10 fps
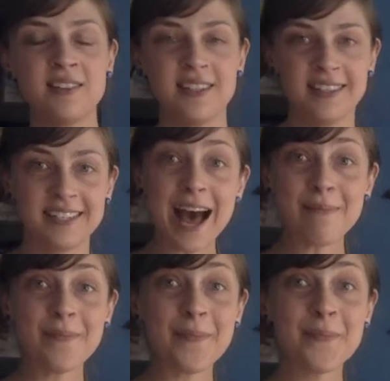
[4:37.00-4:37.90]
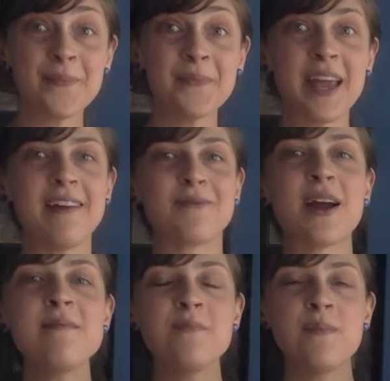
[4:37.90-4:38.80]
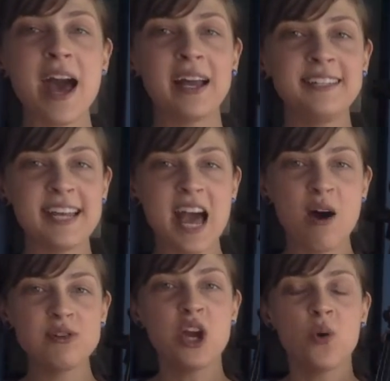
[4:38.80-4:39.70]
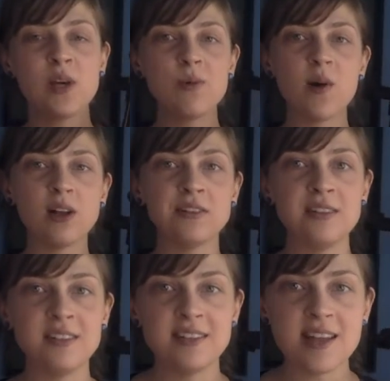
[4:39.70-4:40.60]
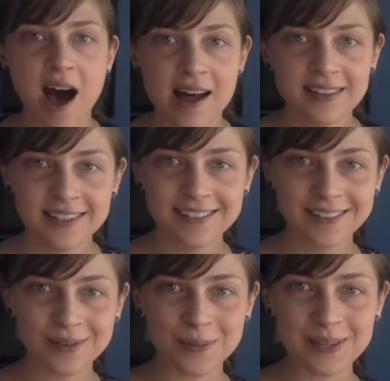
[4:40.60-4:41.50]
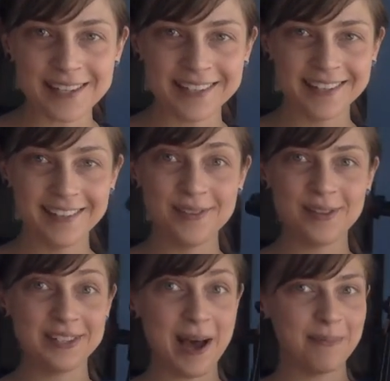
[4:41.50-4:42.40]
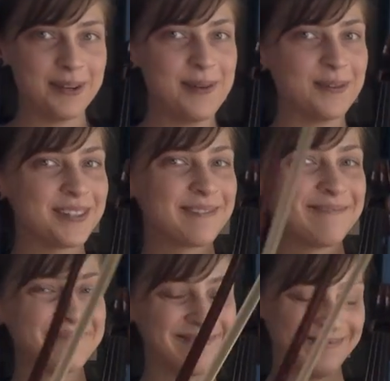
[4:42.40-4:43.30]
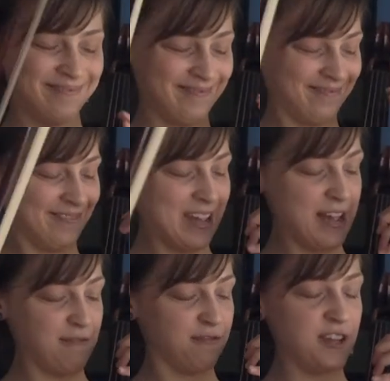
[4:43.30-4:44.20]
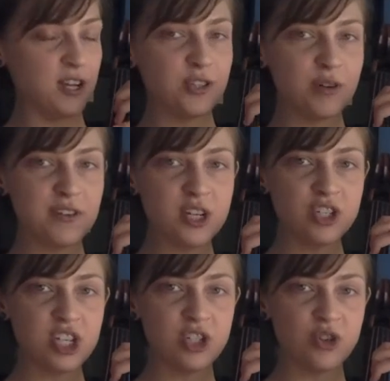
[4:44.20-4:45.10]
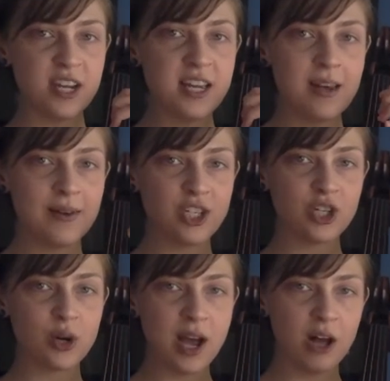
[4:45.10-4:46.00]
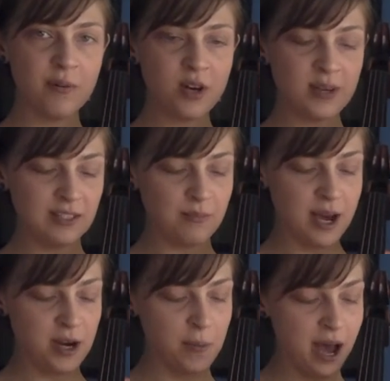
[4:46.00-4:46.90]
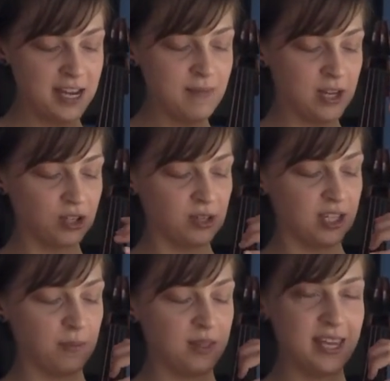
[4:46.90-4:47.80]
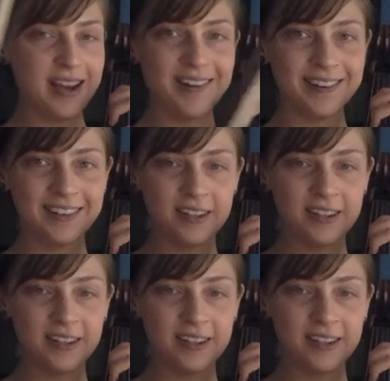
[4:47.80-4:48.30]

to the top and right back down. We will not repeat the top note. Okay, fingers over your G string. Make sure your elbow isn't by your body. Make sure it's up in the air.